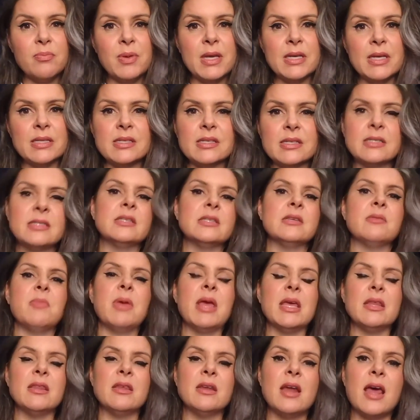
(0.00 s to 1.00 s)
because this is a
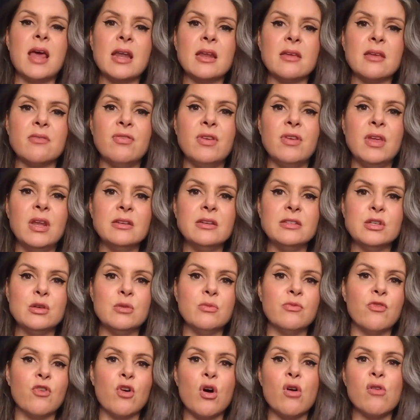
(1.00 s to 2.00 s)
man that had a feeding
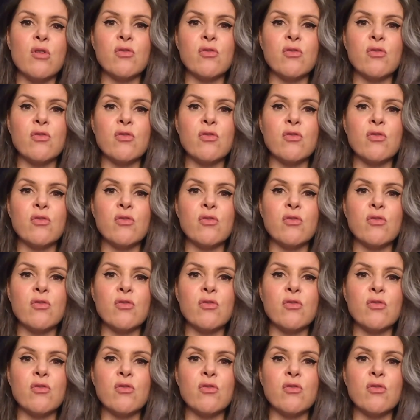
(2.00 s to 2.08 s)
tube for